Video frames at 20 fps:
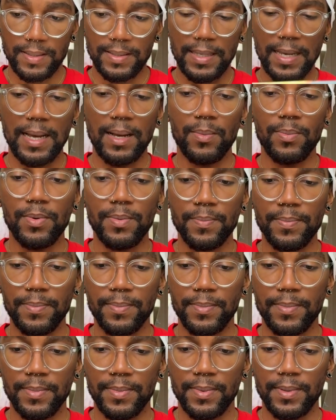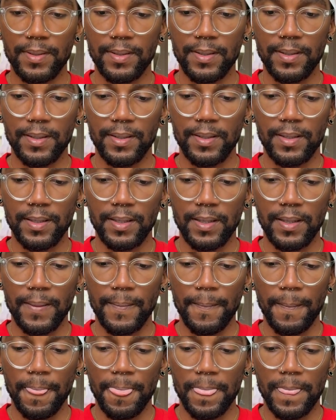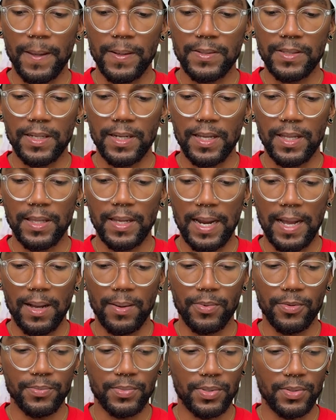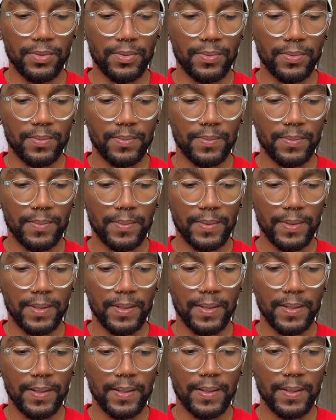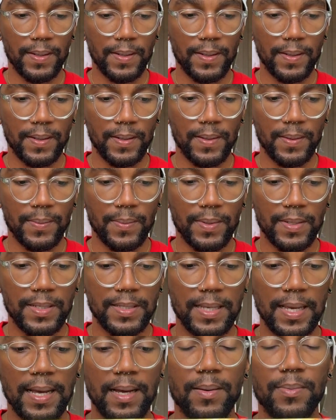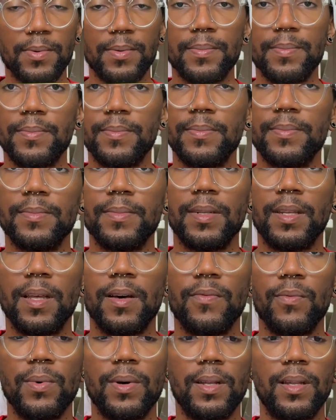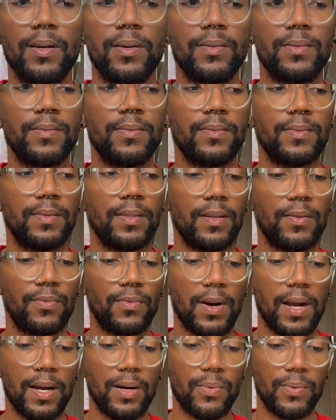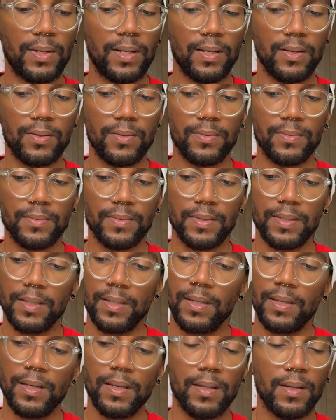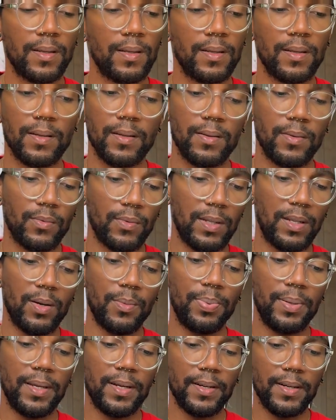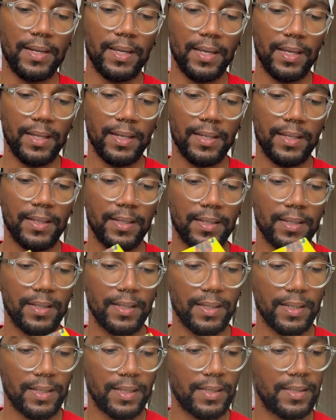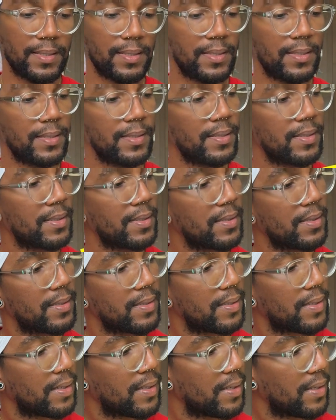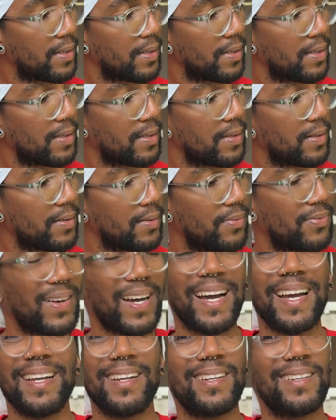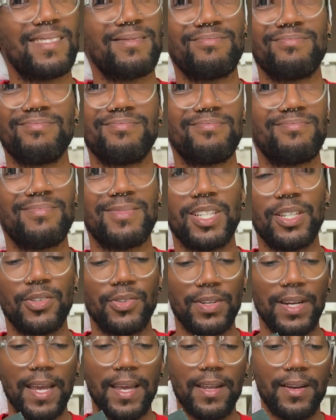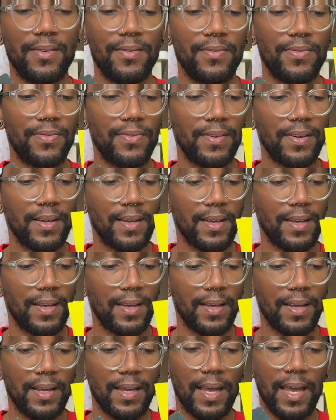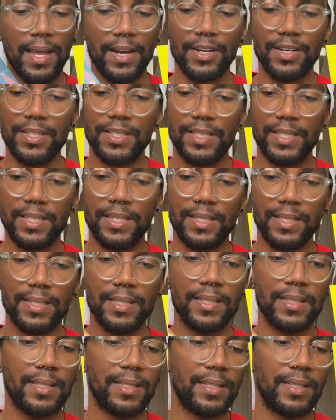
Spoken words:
album, there's another album too. But this album, love Willow, love Rock Willow. Willow, period. Look at this. Fire. The creative energy.